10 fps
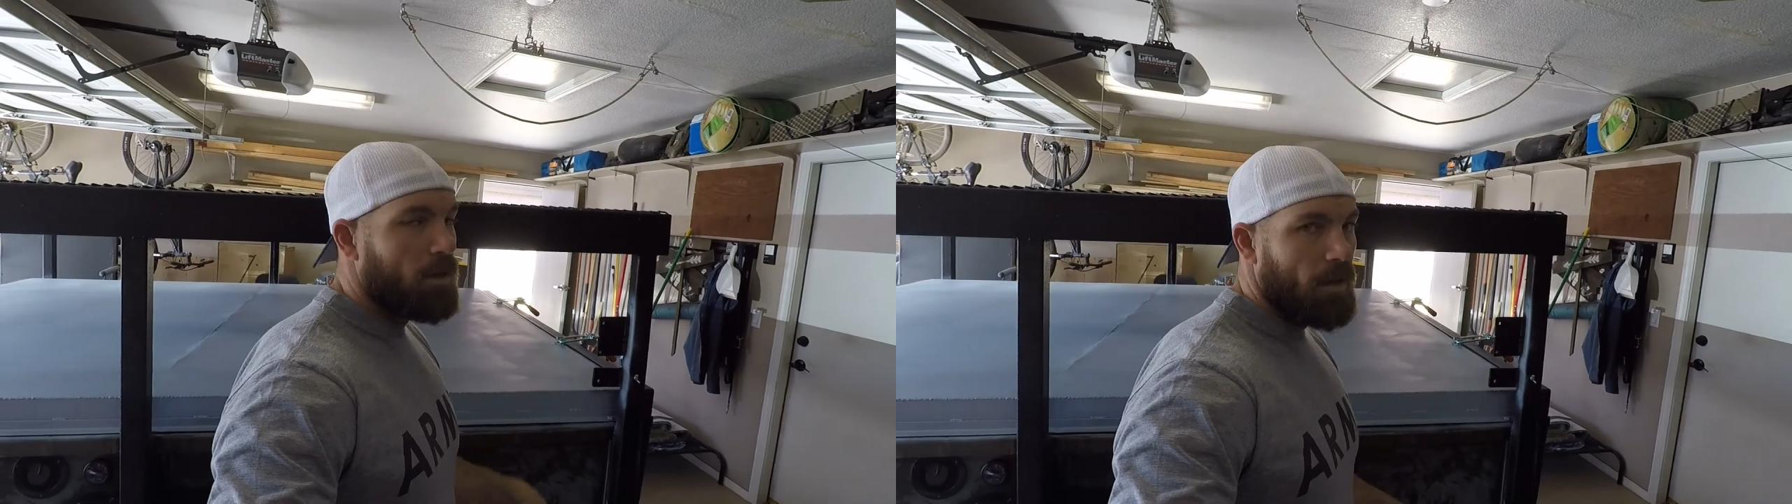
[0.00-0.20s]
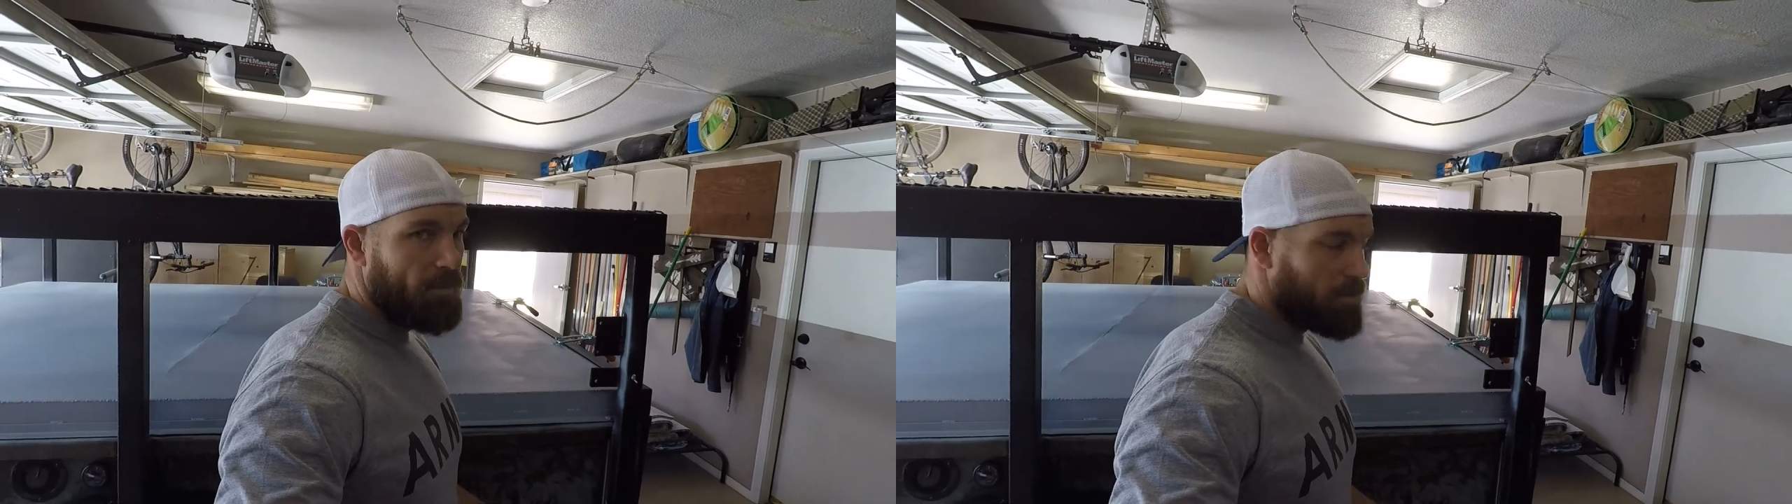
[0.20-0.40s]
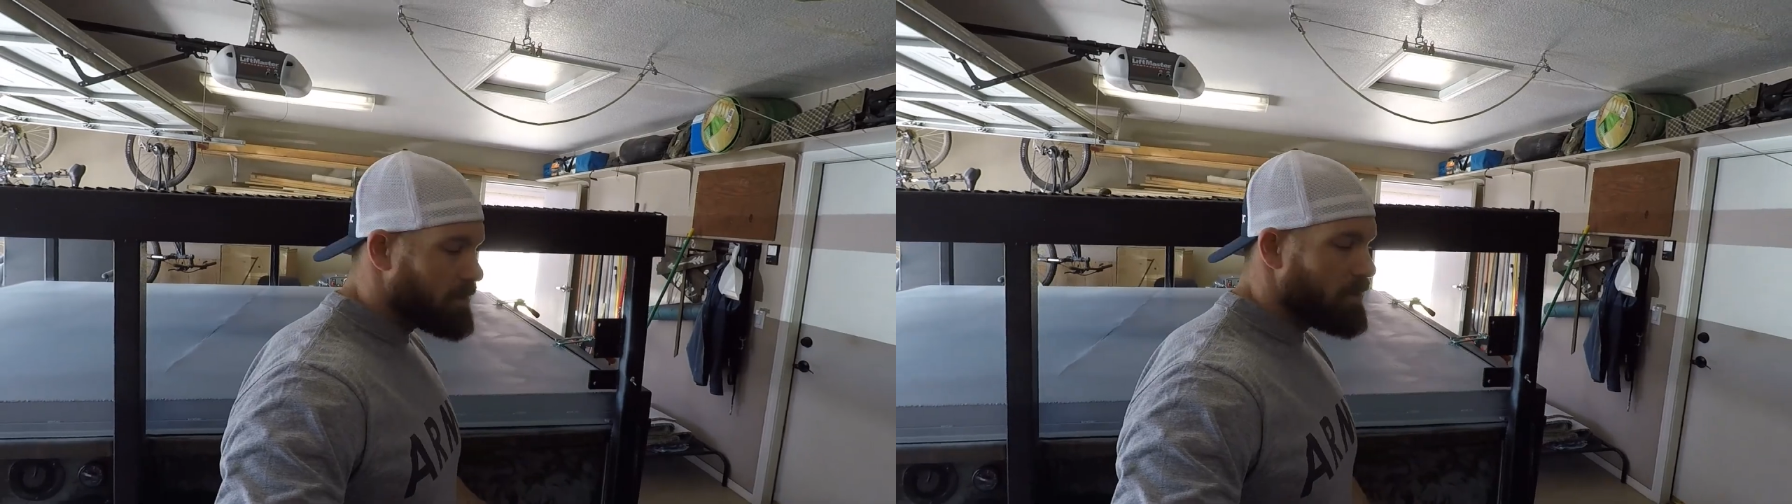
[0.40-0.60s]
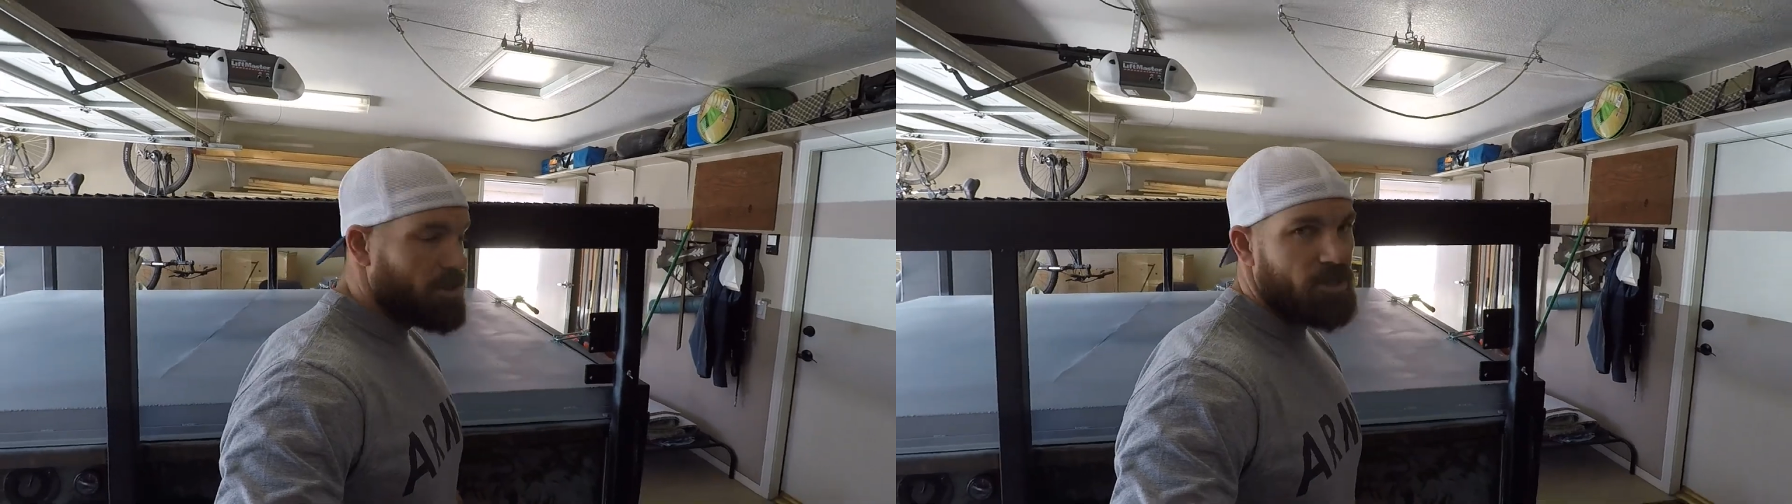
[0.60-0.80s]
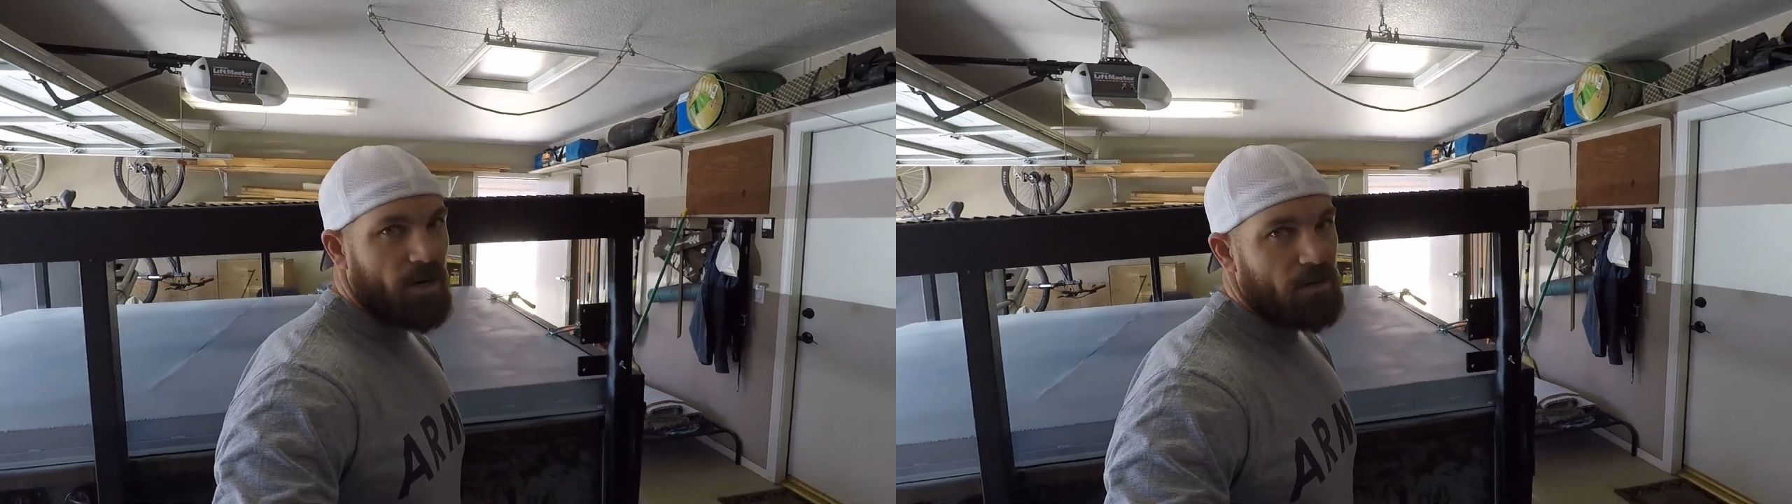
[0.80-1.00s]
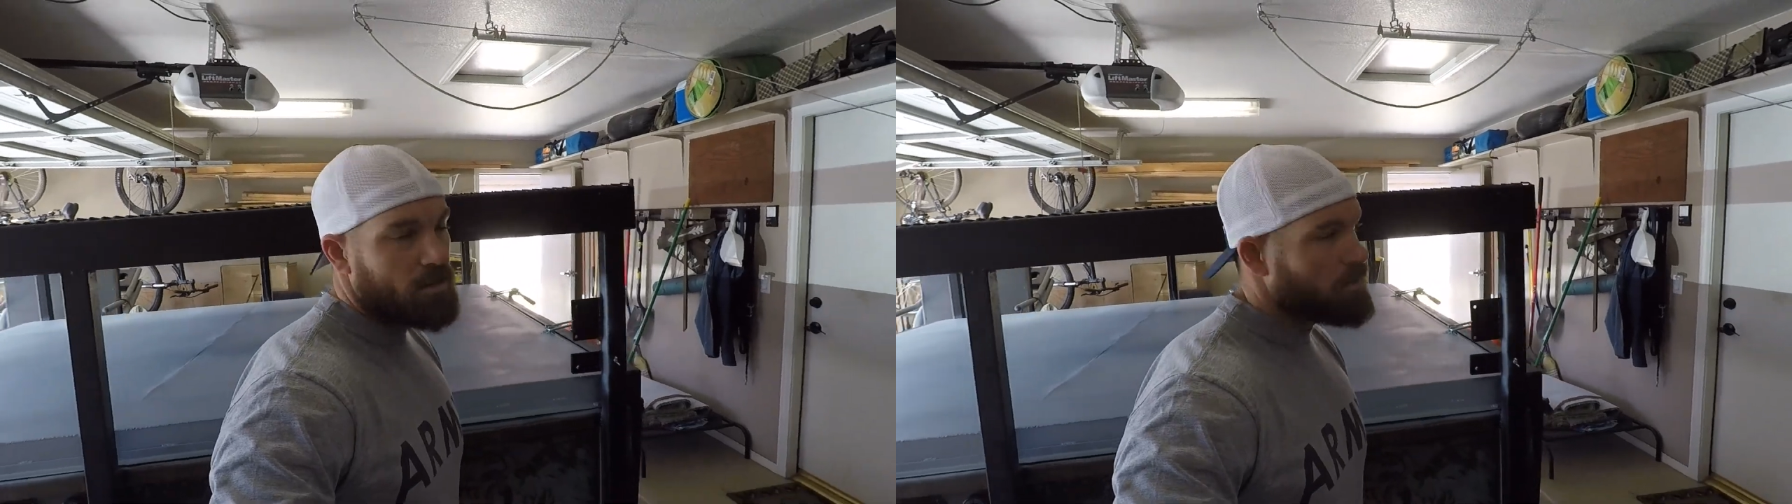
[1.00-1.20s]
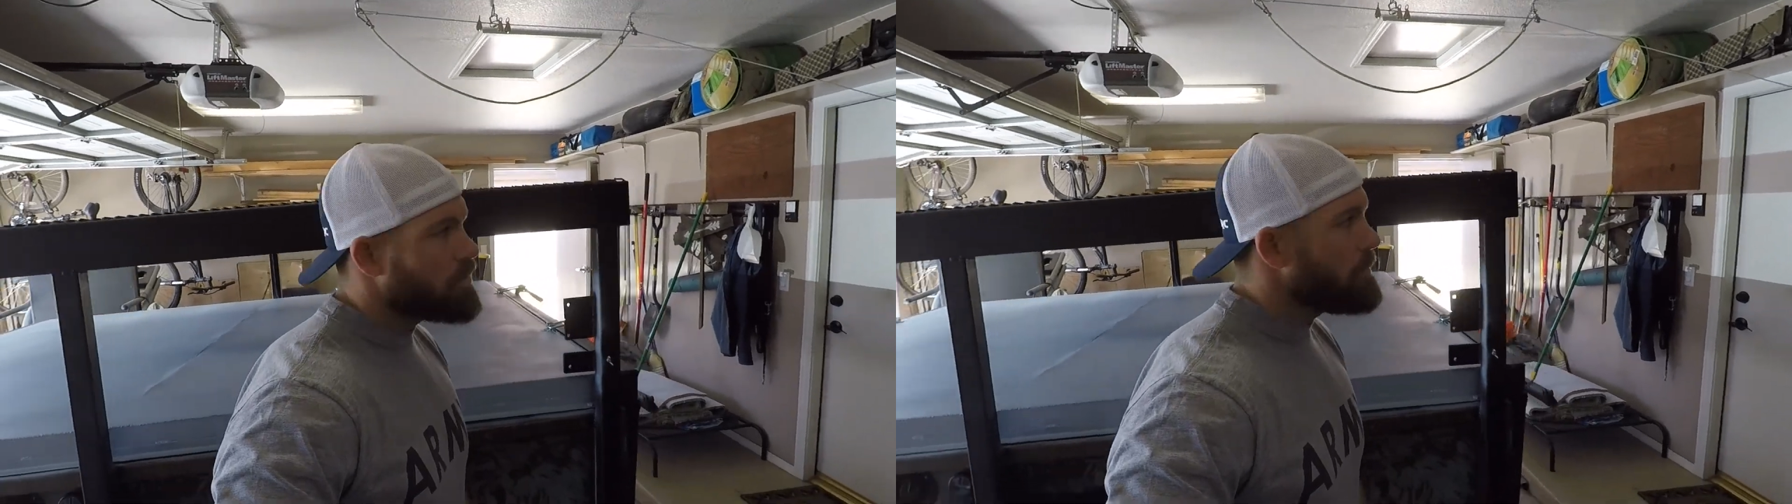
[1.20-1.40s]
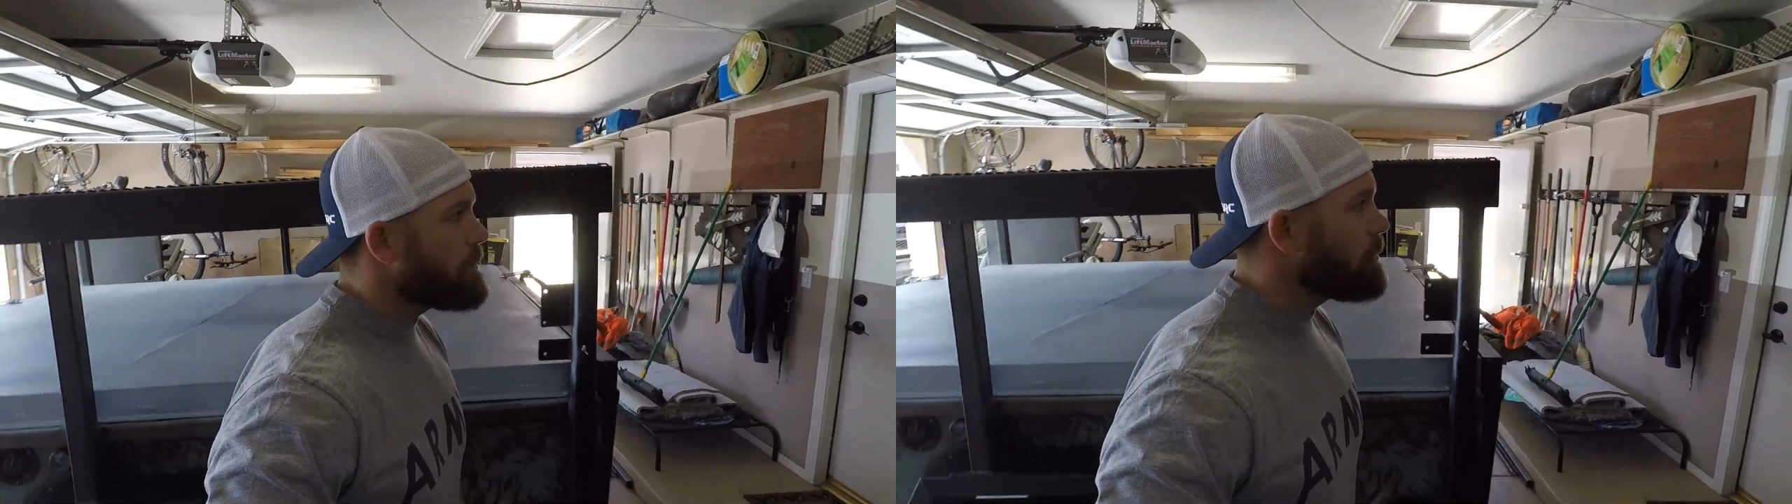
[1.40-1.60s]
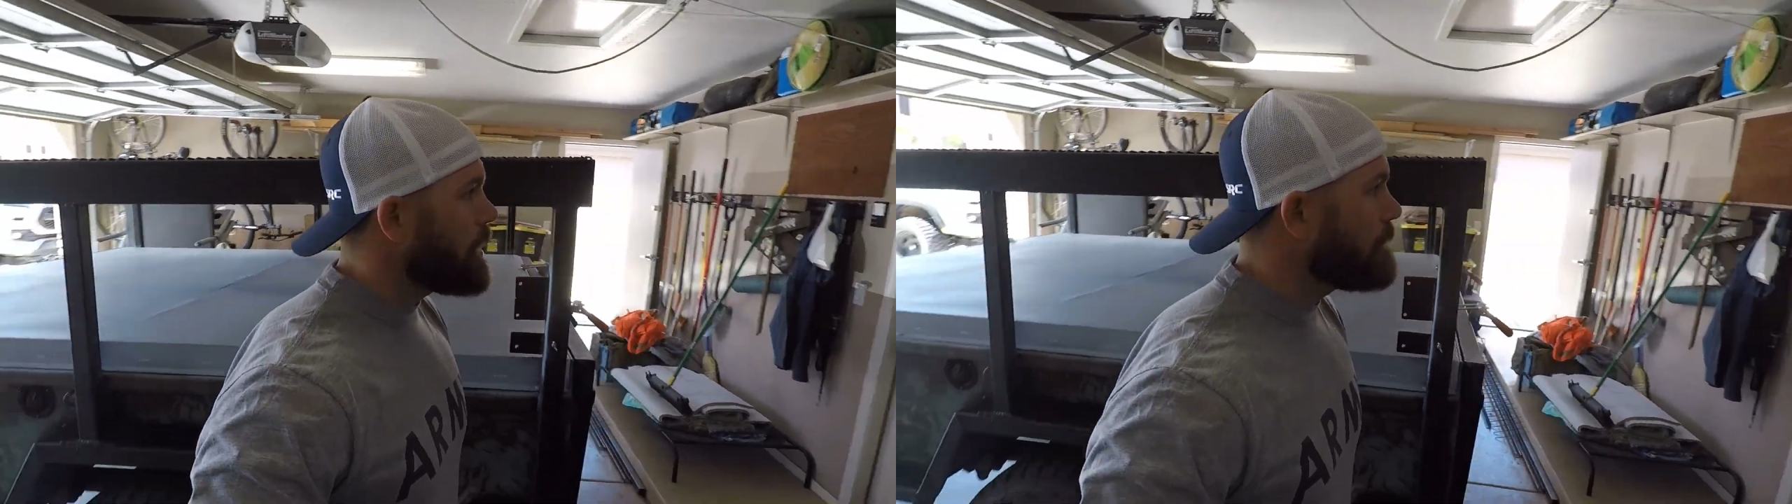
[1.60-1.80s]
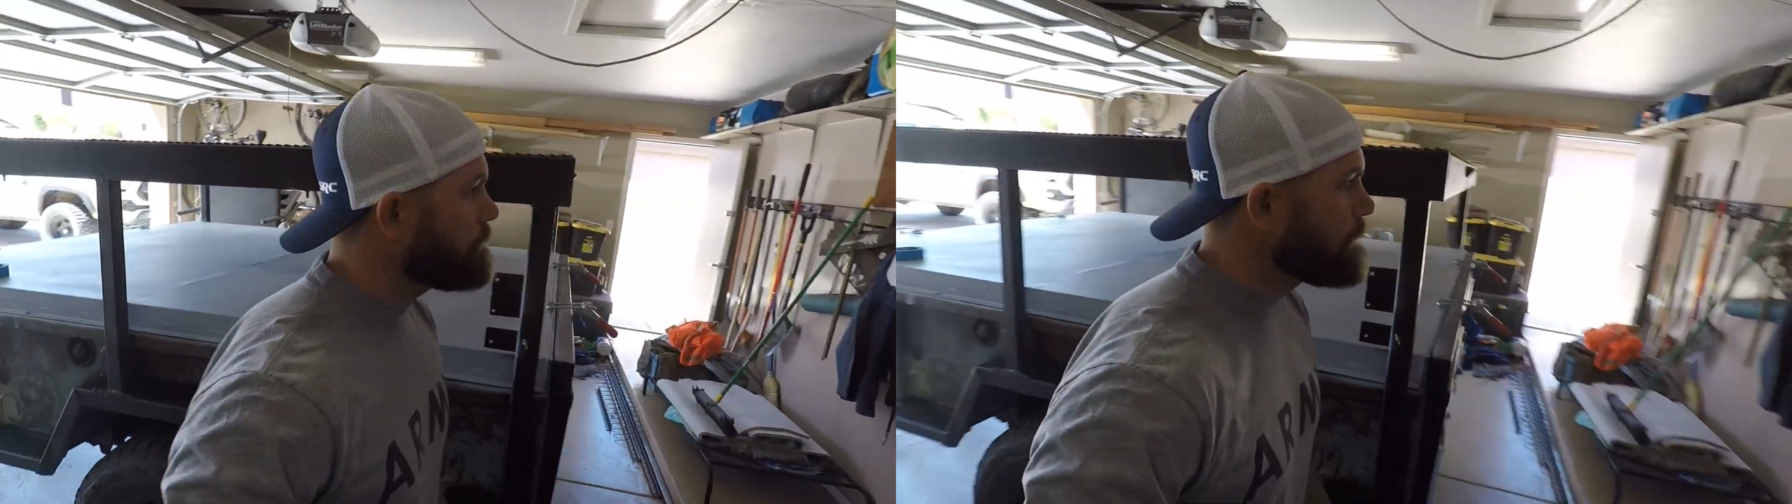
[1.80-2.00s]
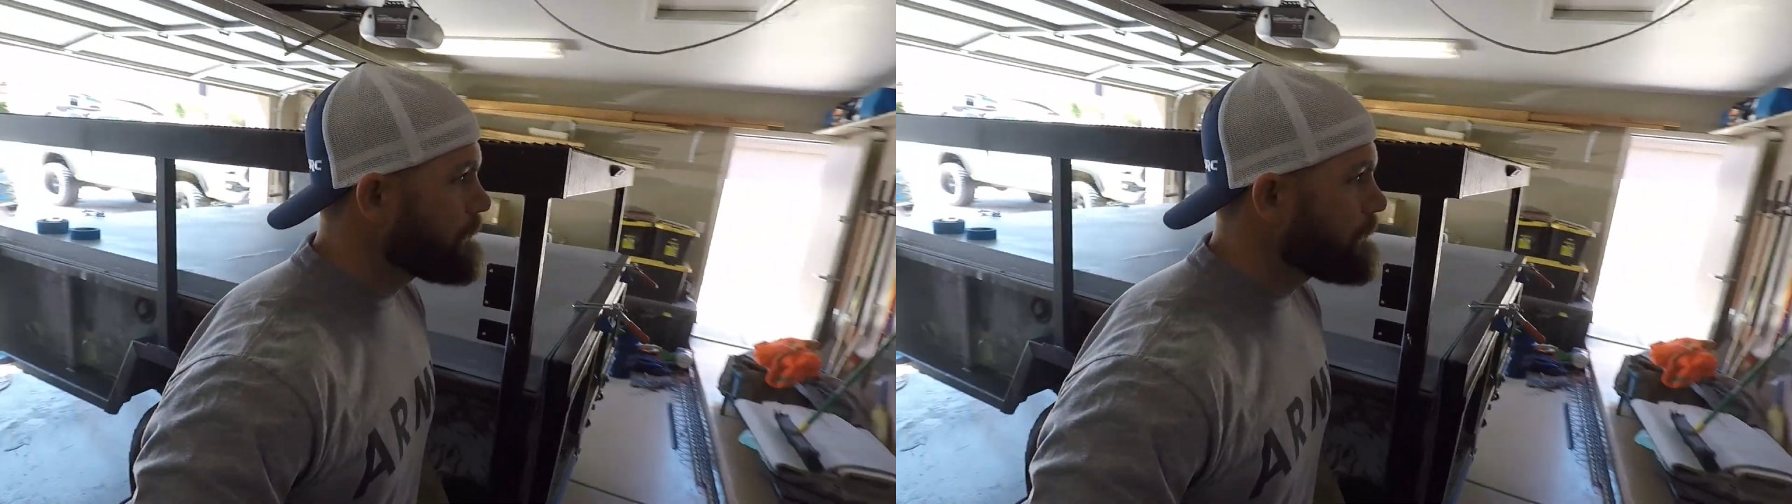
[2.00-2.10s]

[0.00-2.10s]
if we're sitting in chairs, shouldn't be a problem.